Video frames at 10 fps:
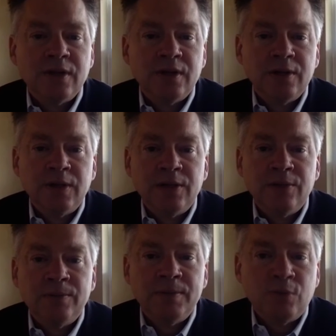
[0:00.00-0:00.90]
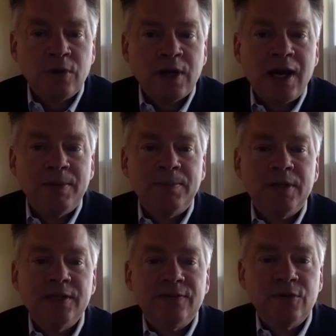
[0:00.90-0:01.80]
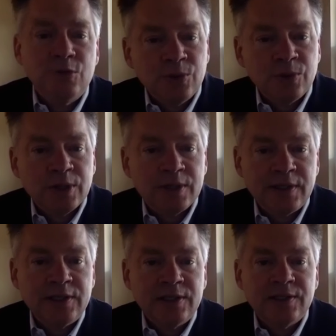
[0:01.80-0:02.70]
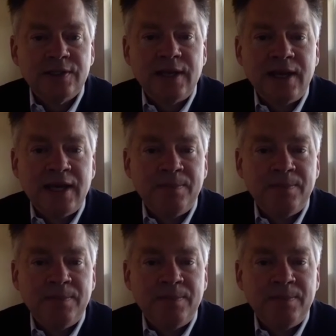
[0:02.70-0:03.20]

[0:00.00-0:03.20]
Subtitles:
argue that it would be more commonplace for news organizations to add